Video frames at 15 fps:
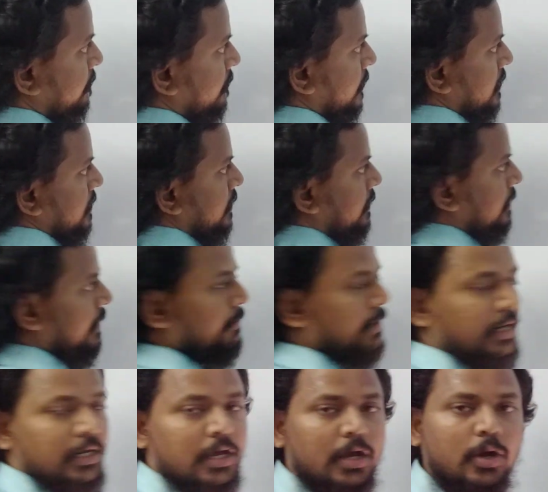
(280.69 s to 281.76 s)
There's nothing
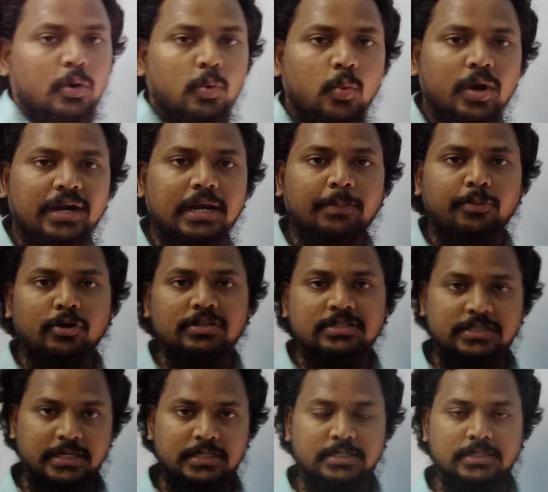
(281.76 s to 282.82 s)
but 1 upon
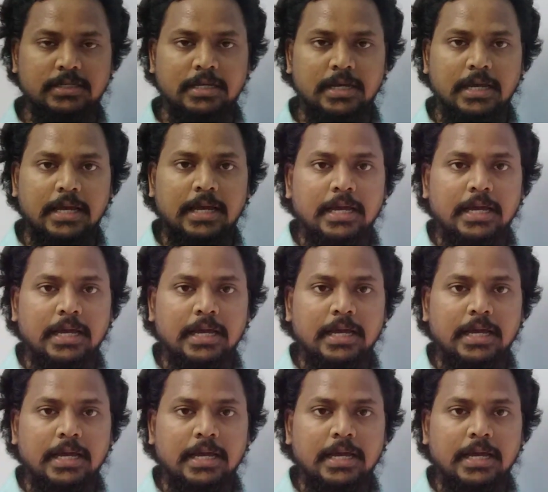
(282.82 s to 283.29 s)
6.